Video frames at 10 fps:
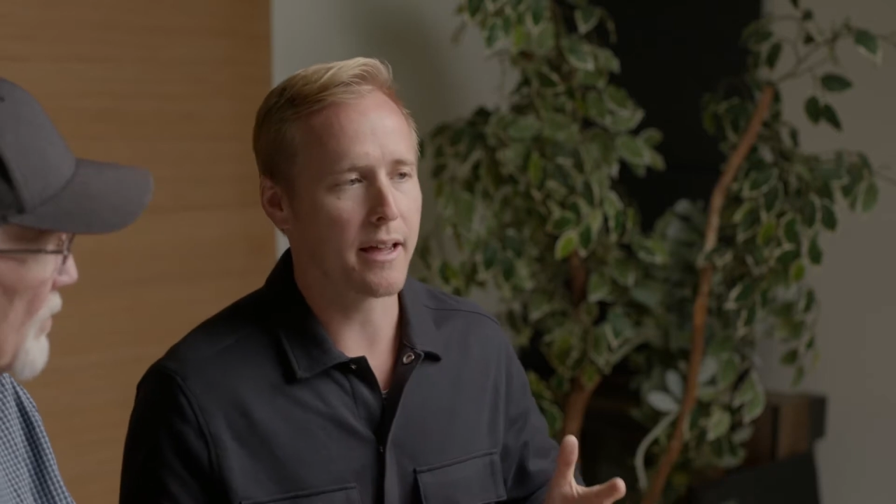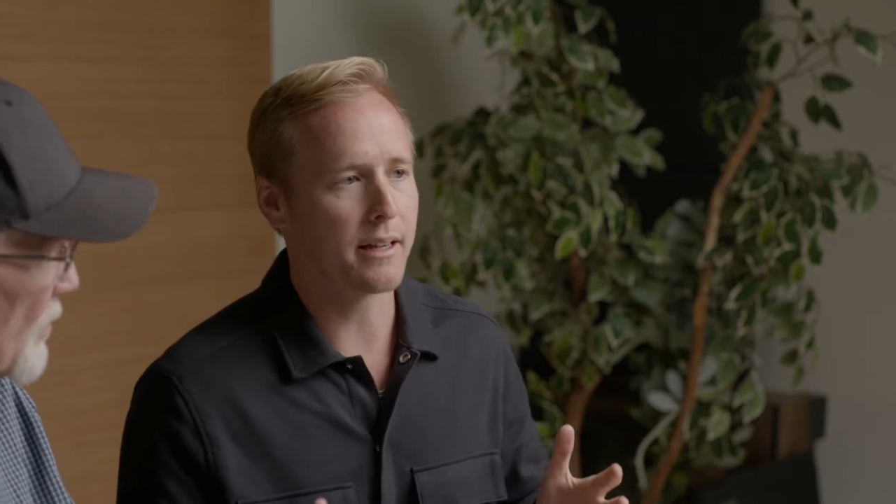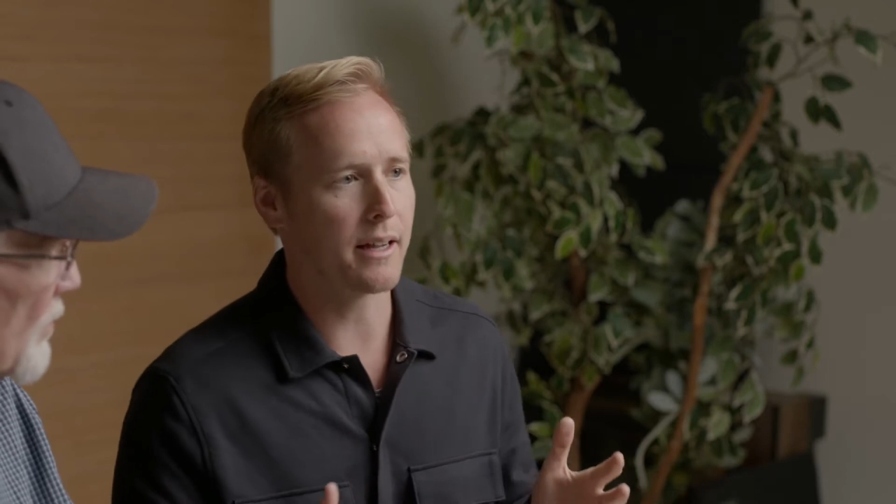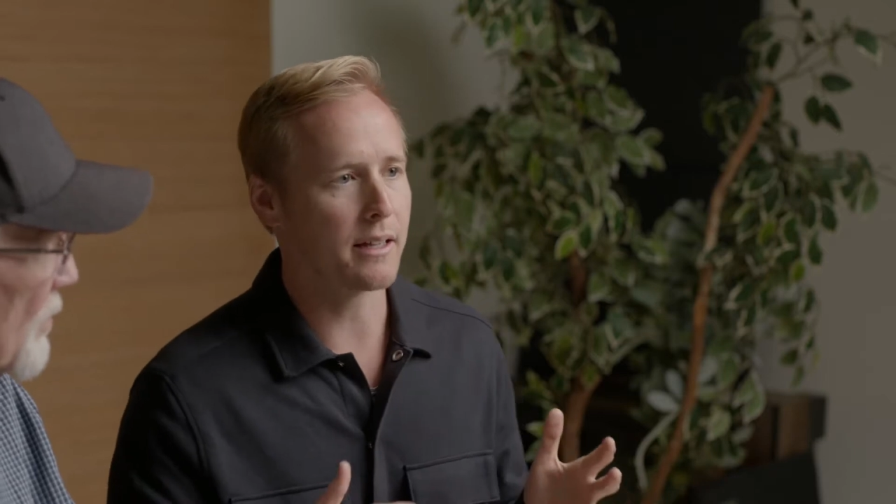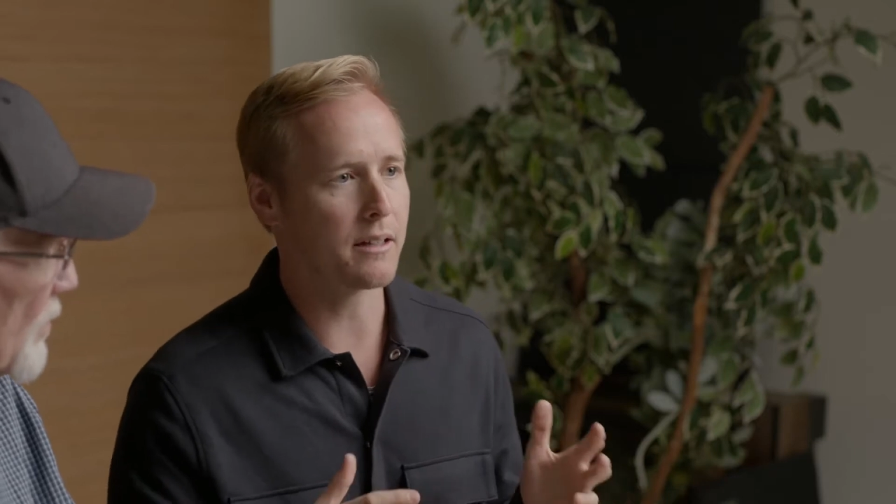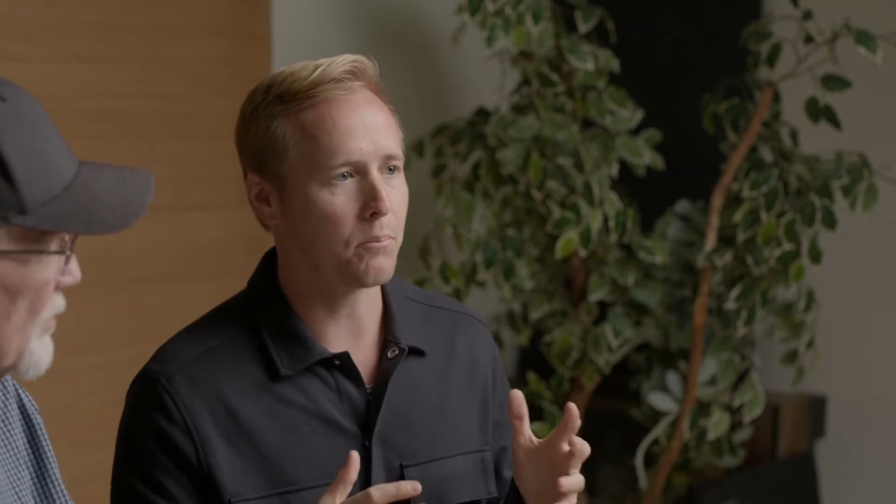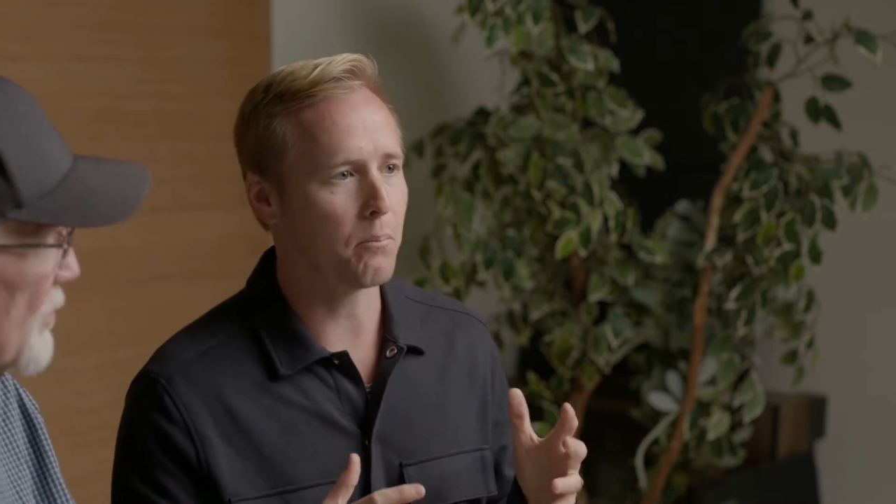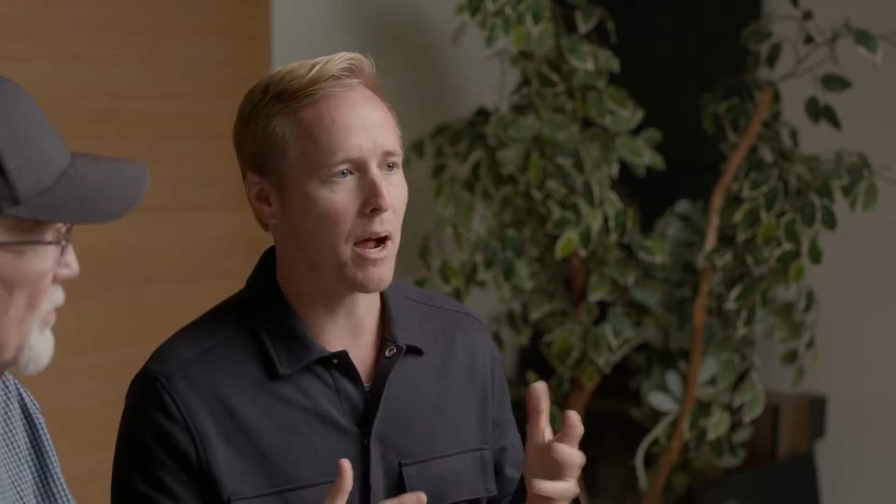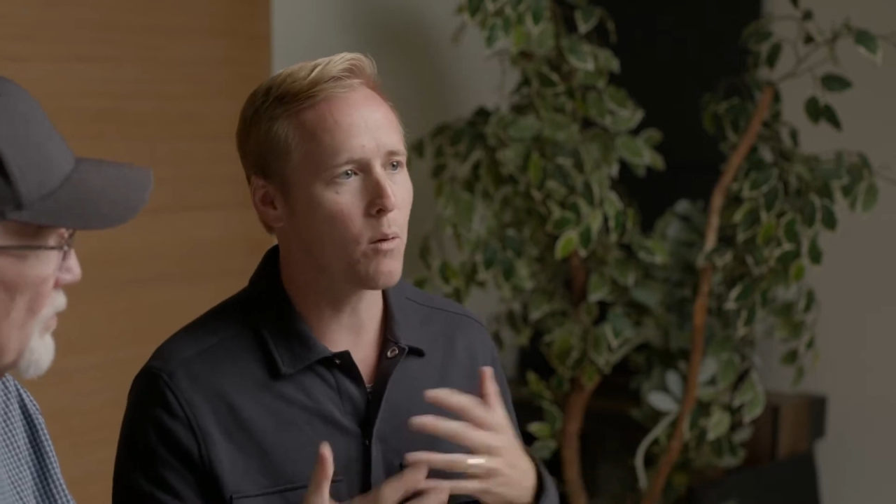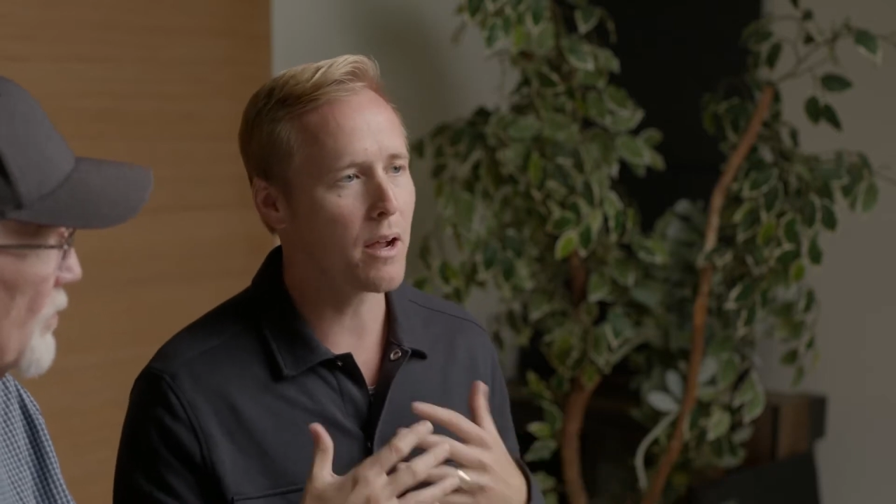Mm-hmm. And and
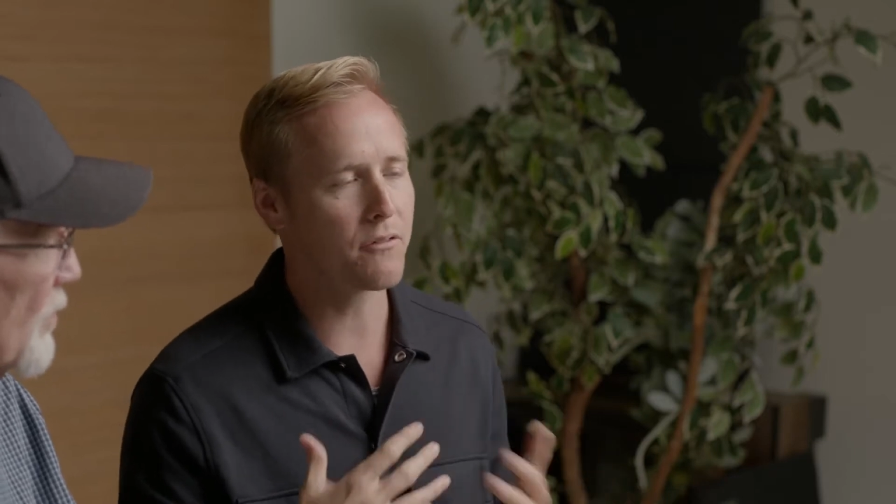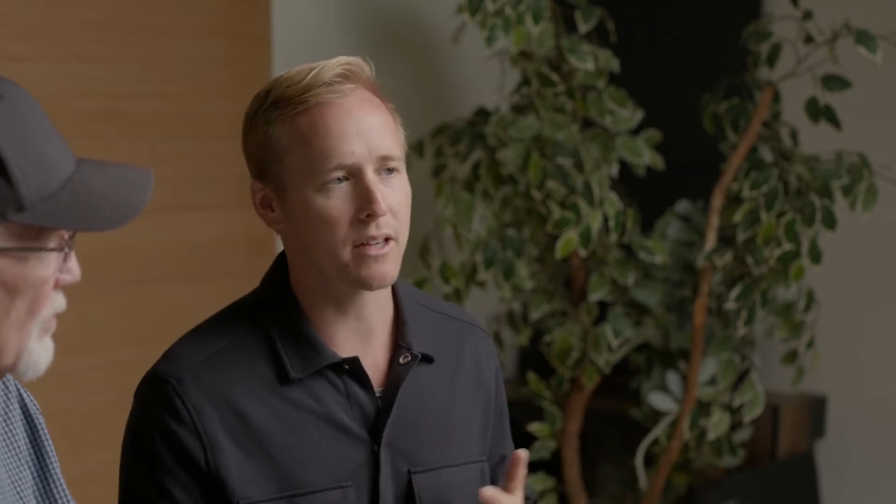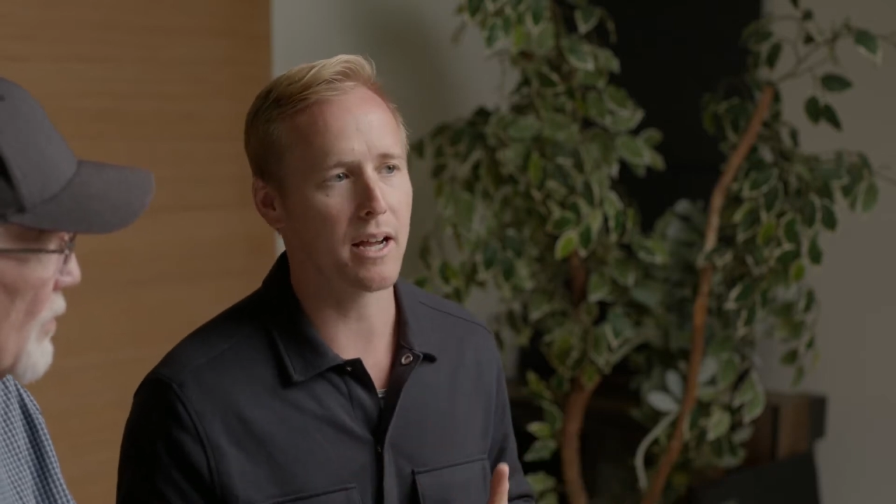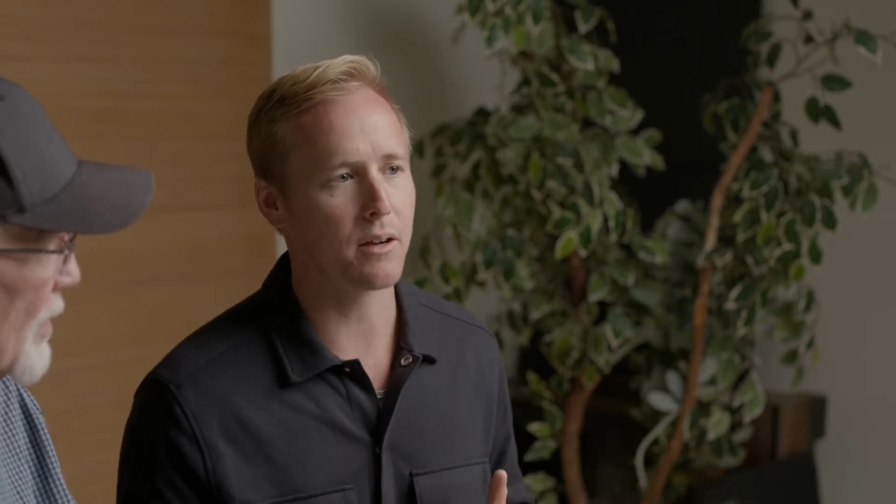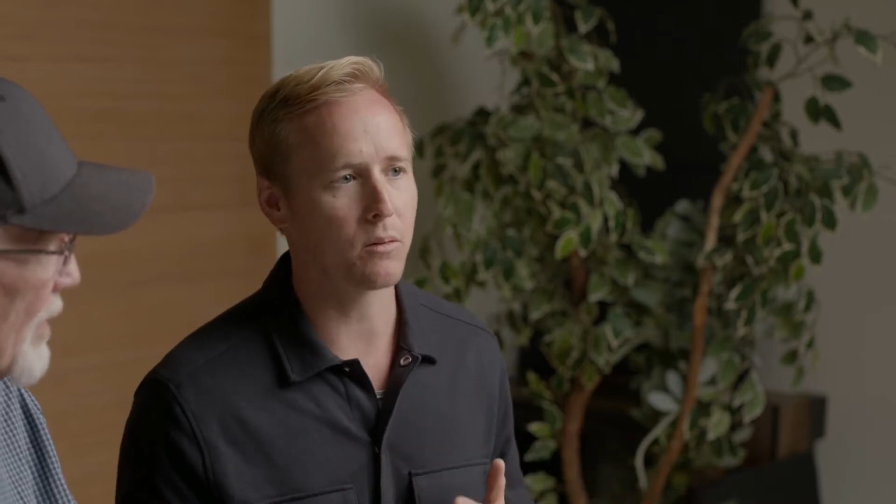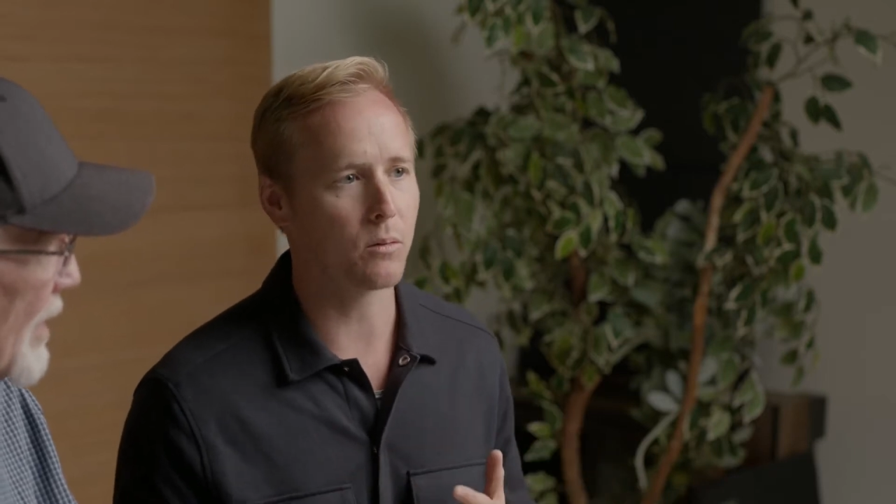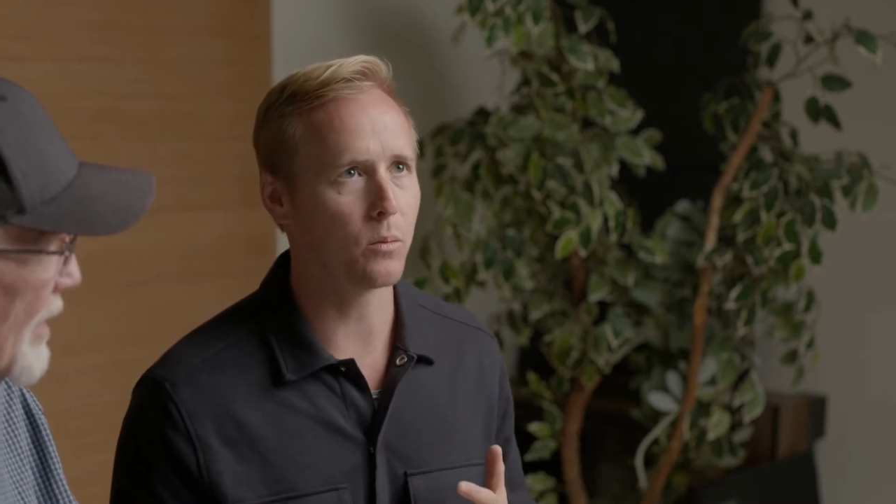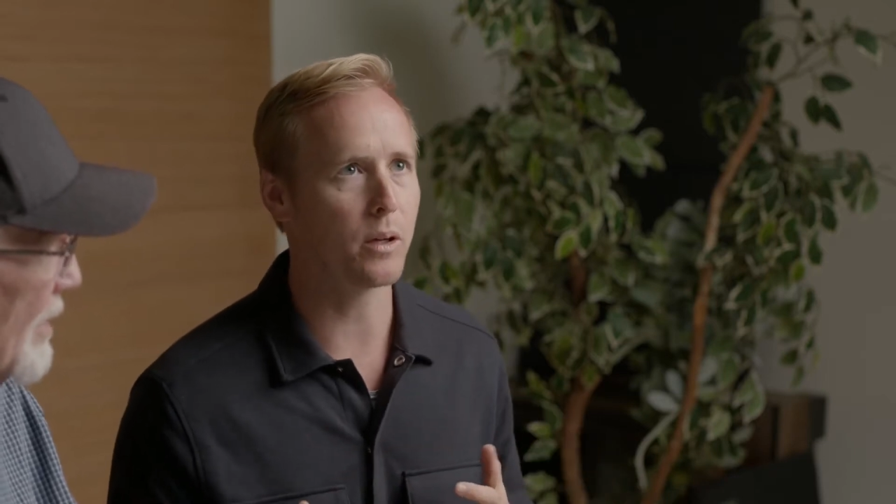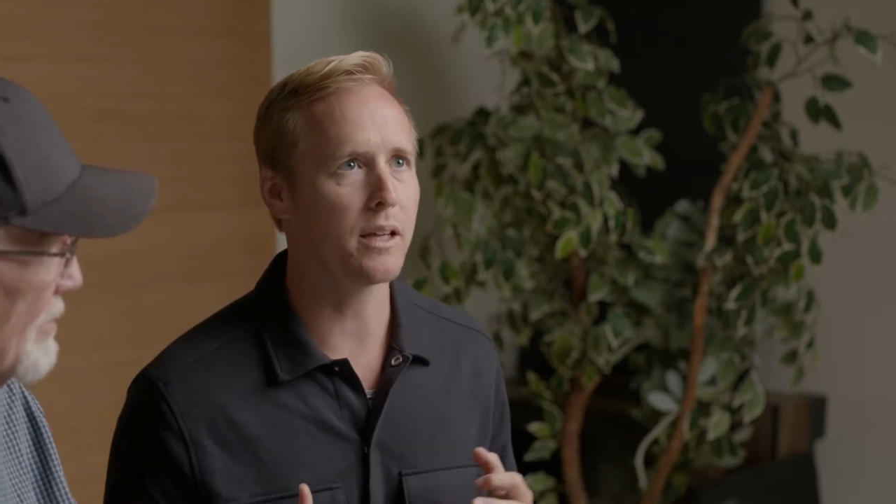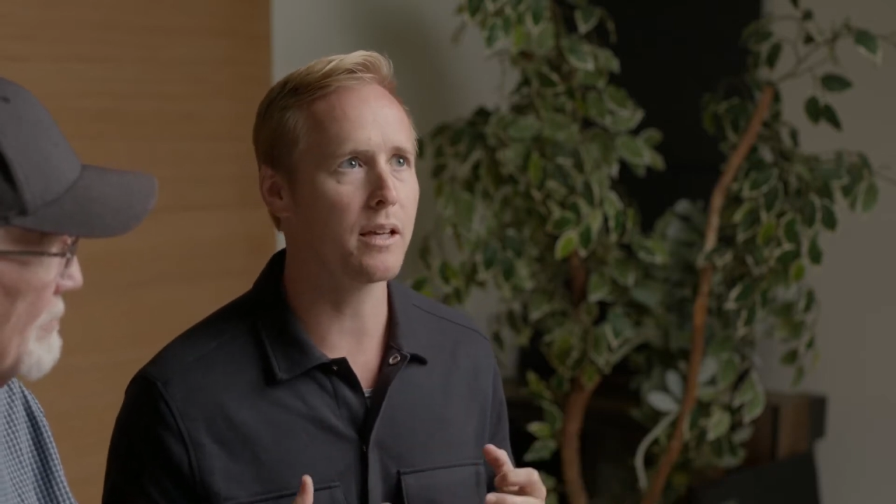my wife and I
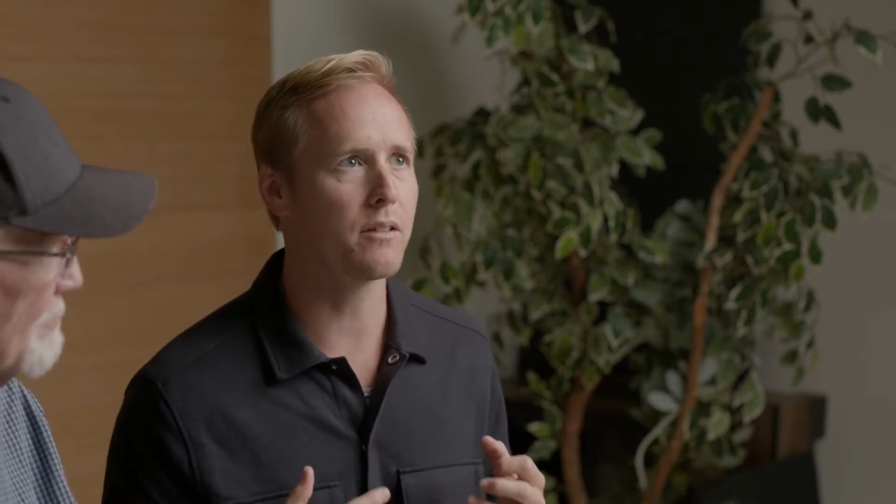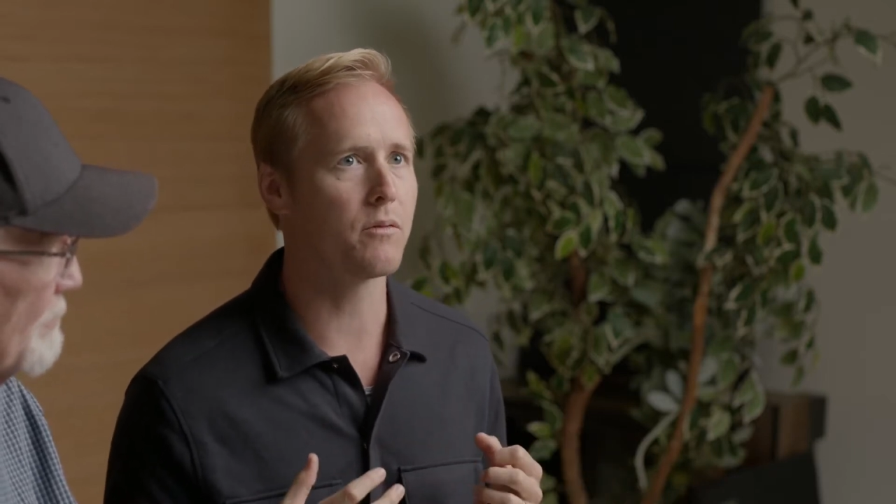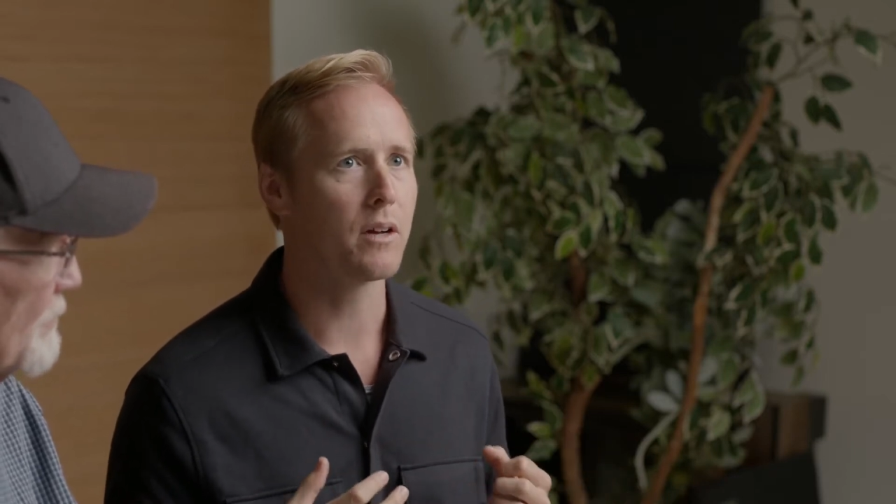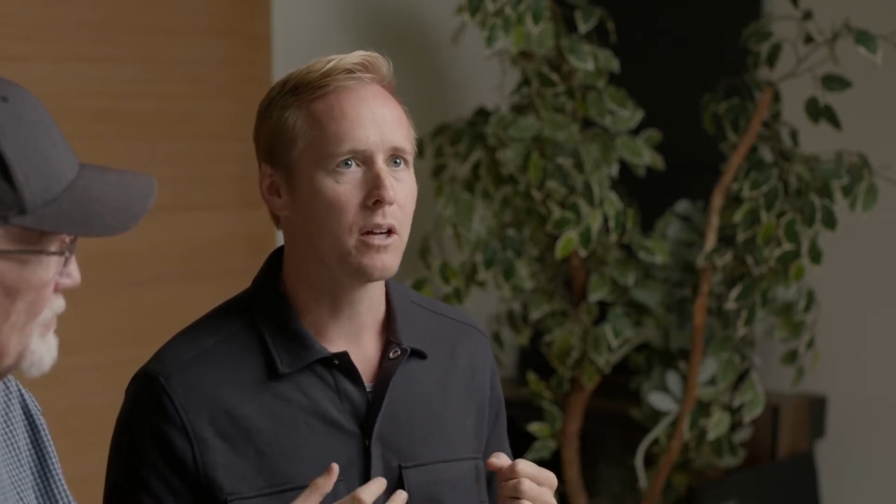we have